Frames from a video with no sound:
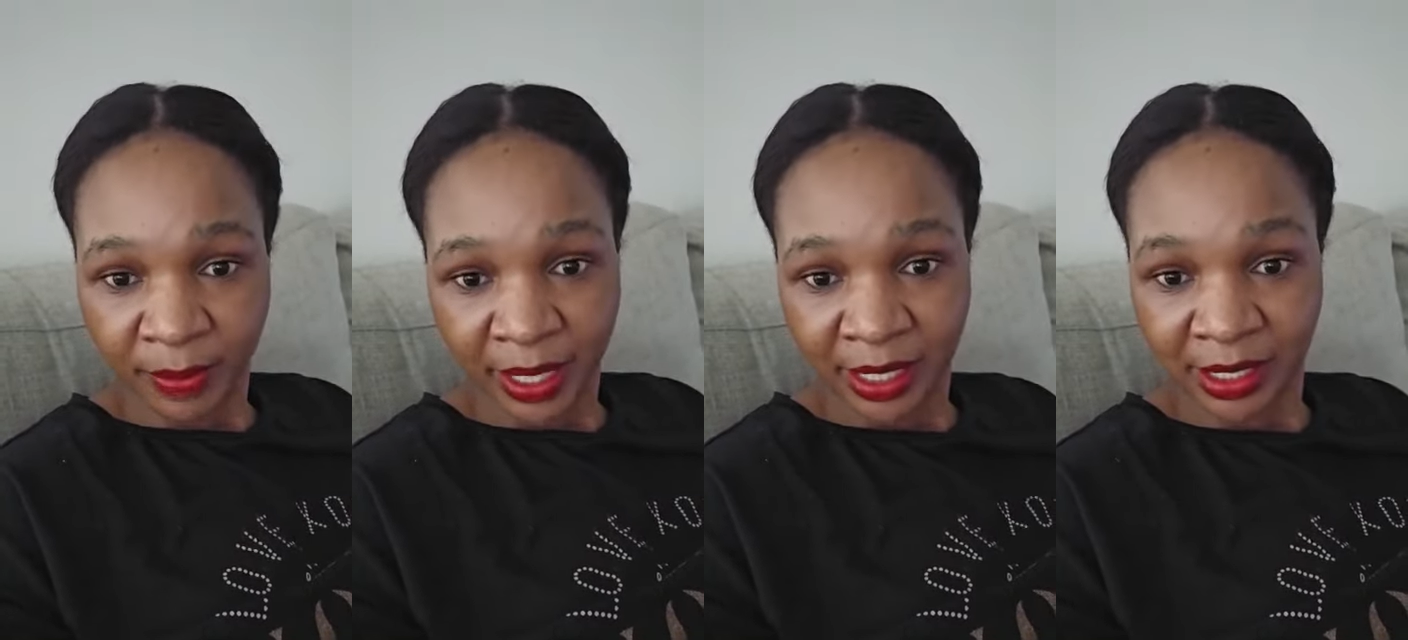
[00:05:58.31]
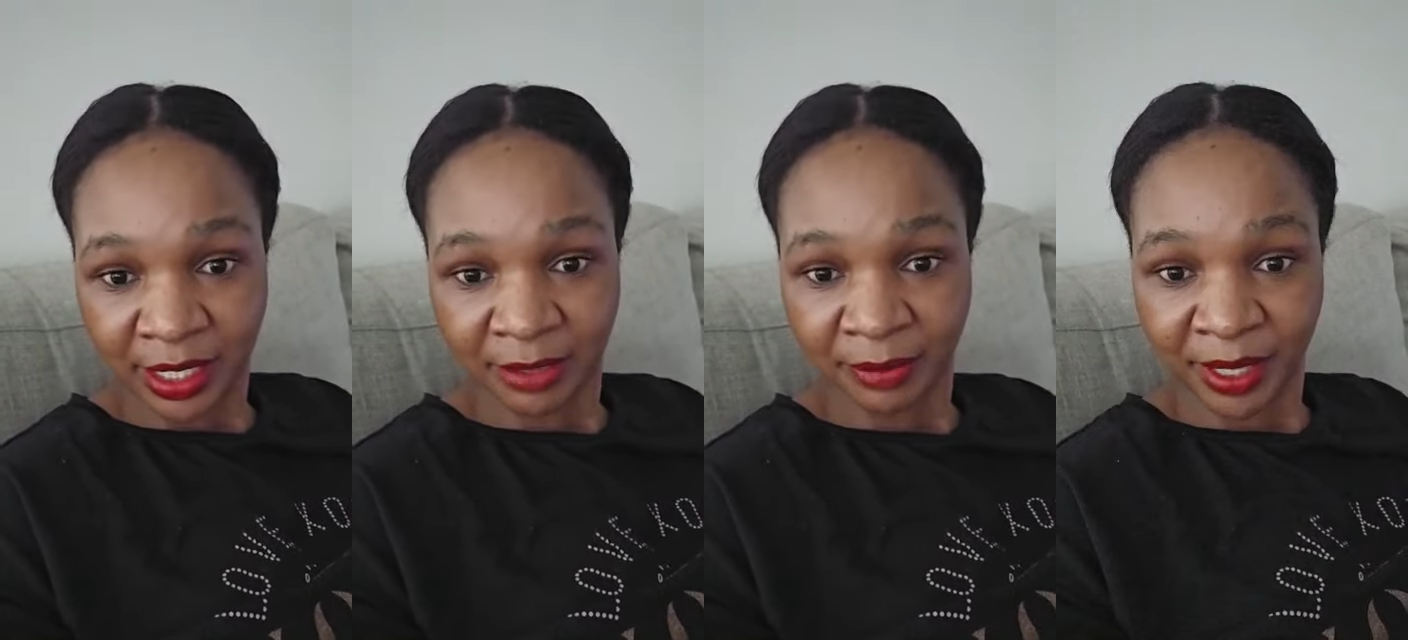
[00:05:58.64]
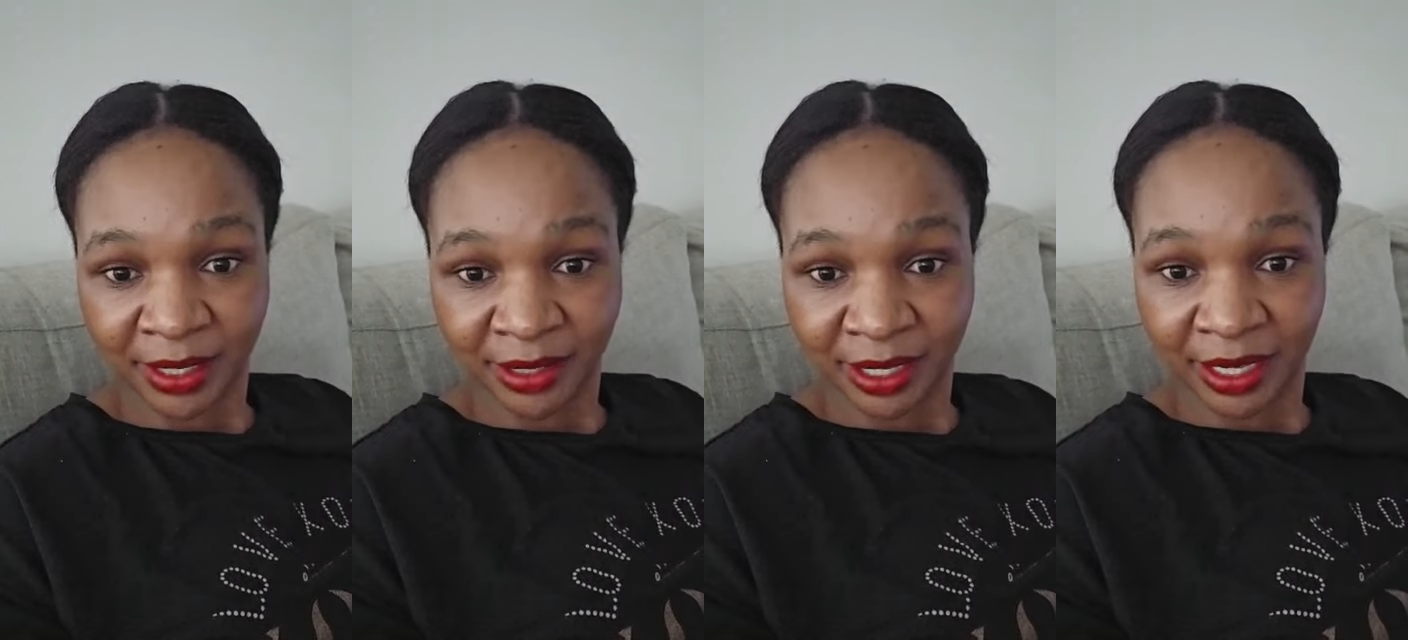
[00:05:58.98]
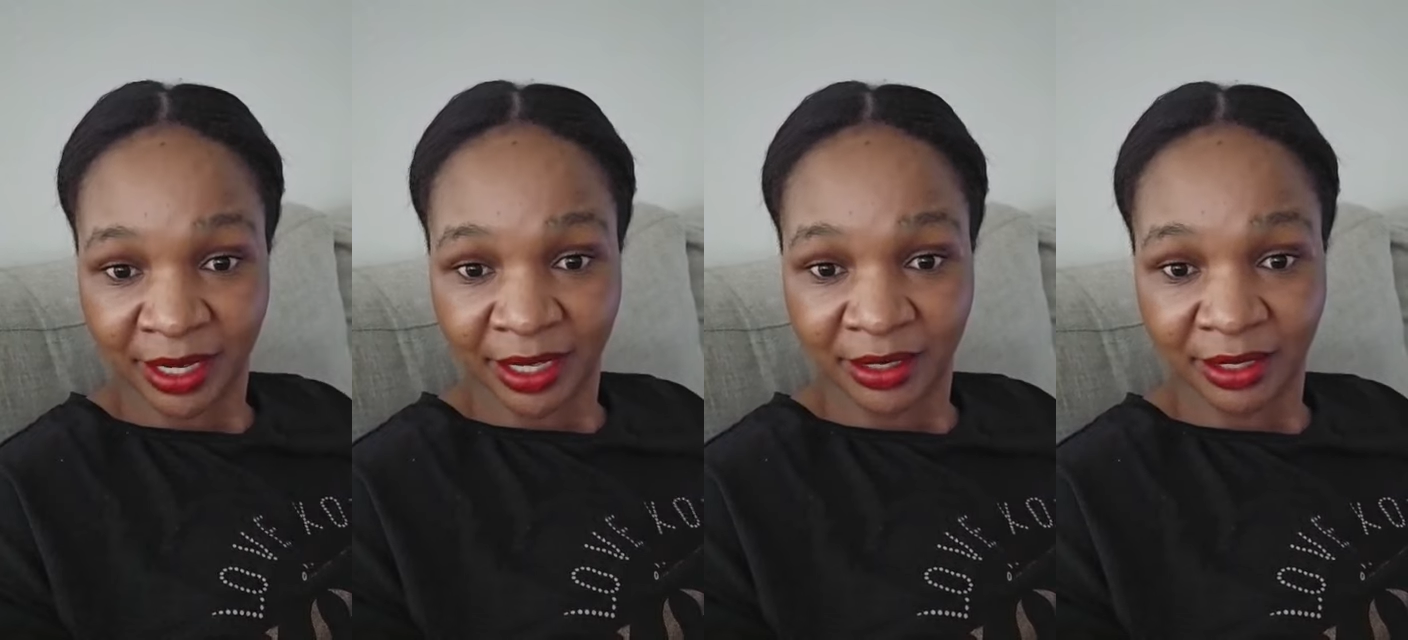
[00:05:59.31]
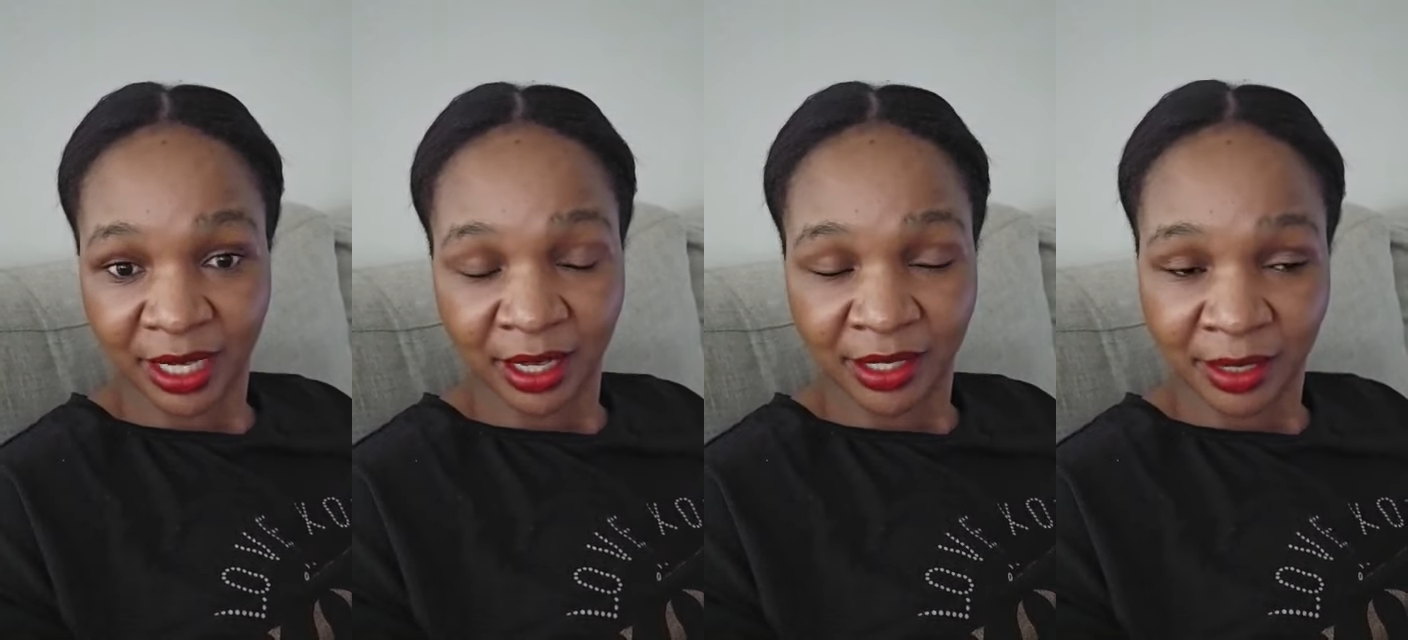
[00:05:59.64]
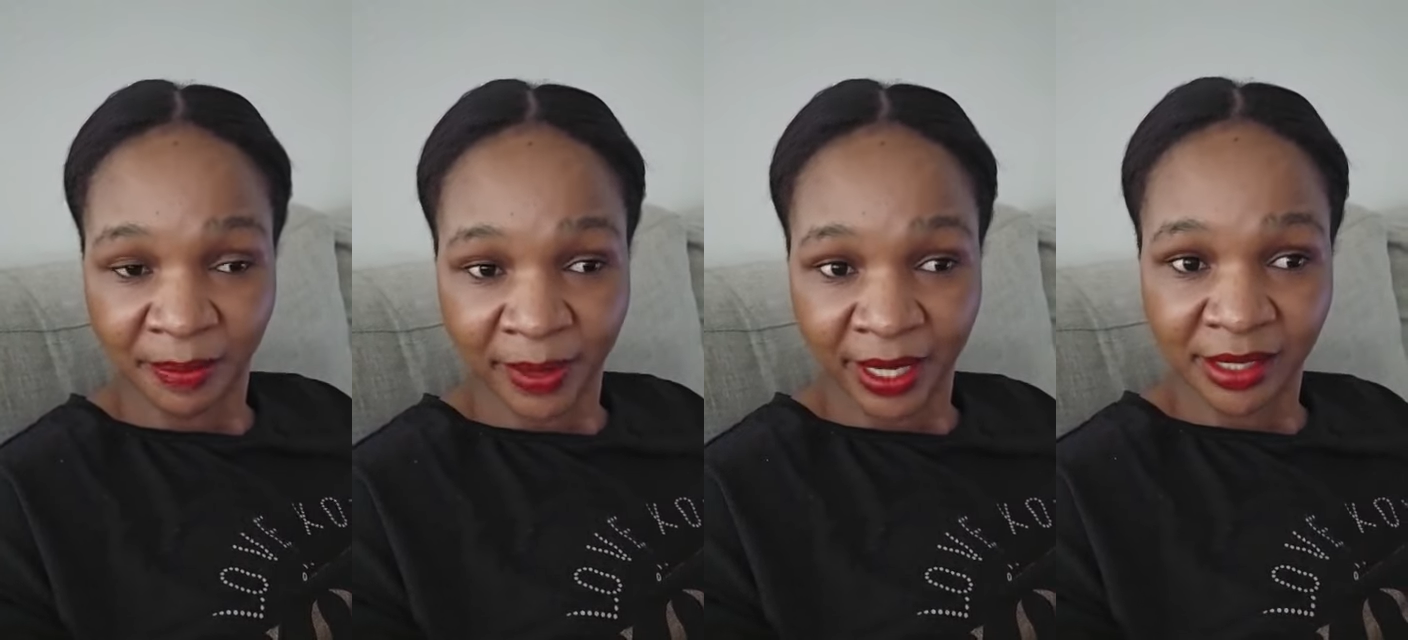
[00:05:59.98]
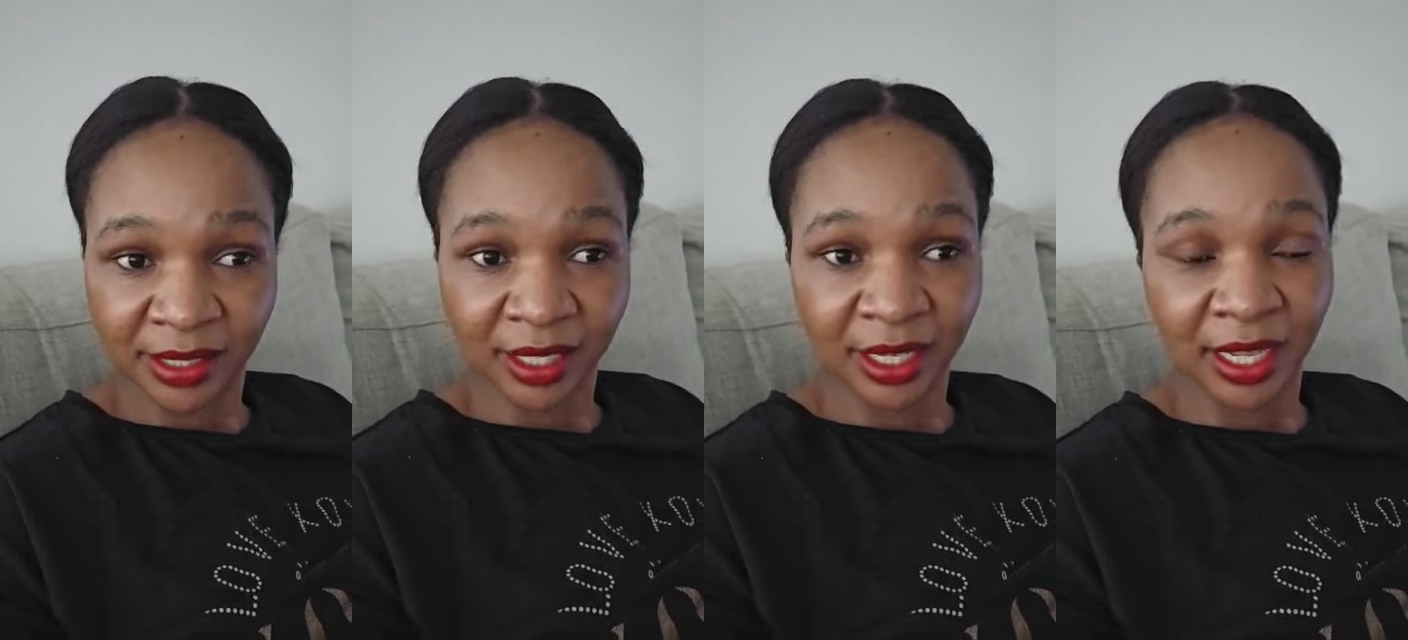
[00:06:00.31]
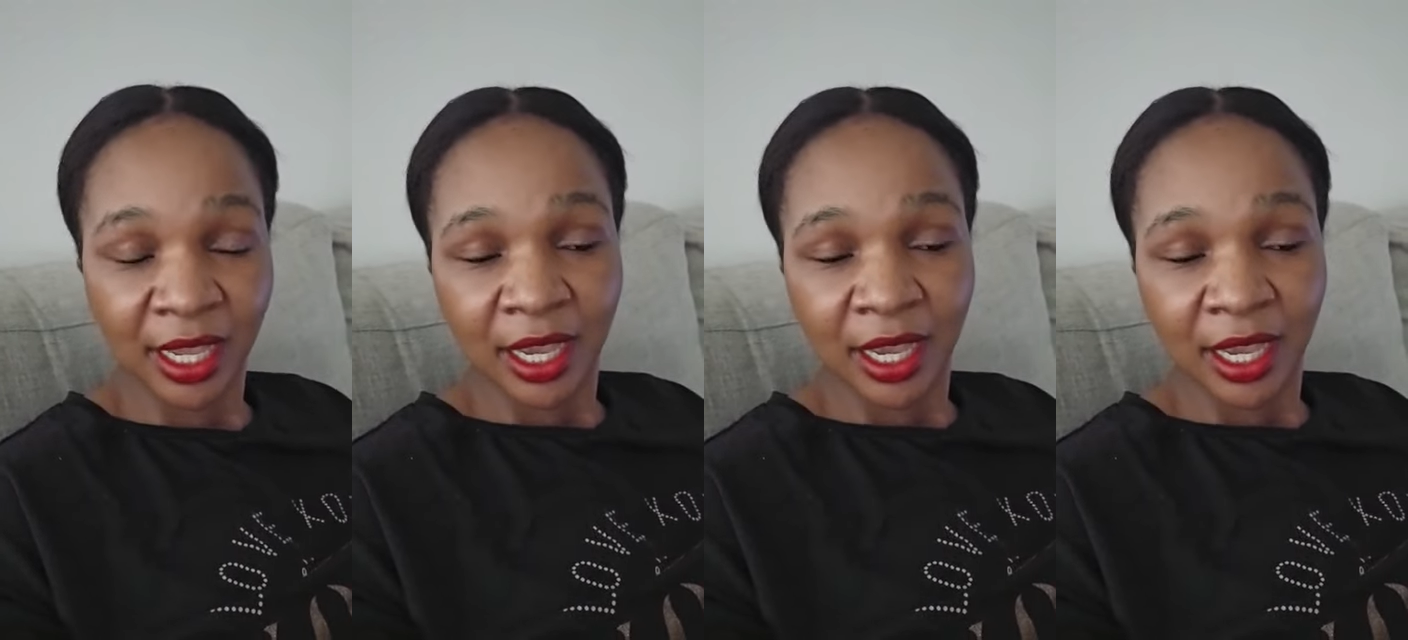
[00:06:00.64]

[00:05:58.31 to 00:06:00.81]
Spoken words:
bank statement separately.